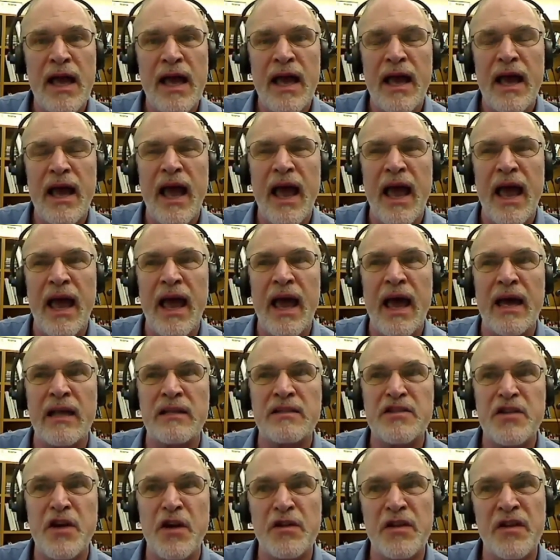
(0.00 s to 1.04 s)
And so
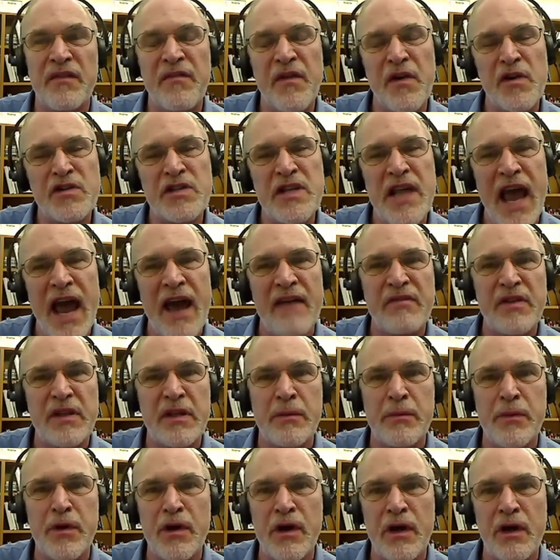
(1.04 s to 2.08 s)
the first half of the
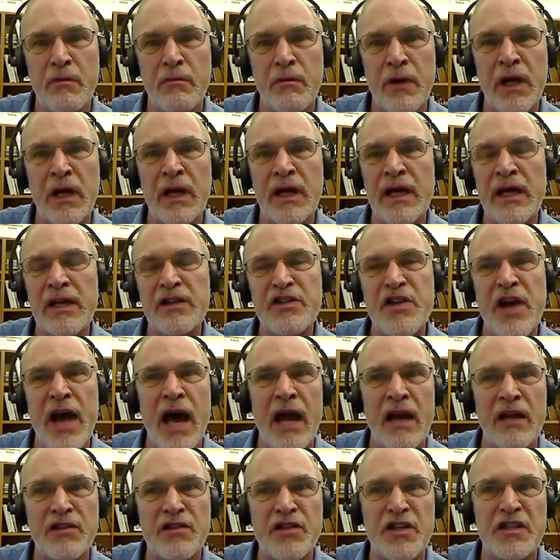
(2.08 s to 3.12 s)
book really
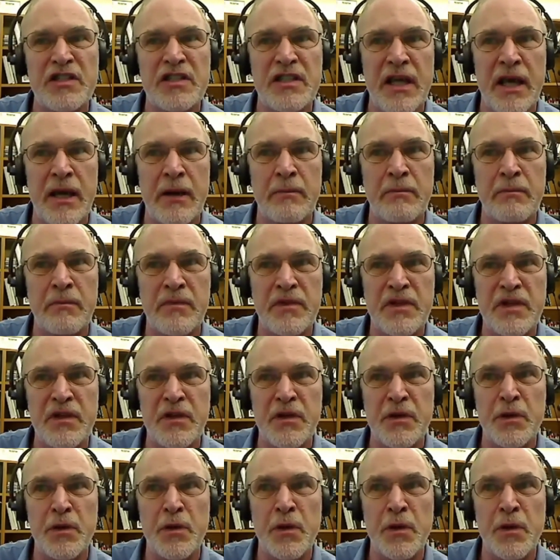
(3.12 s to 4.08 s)
challenges them to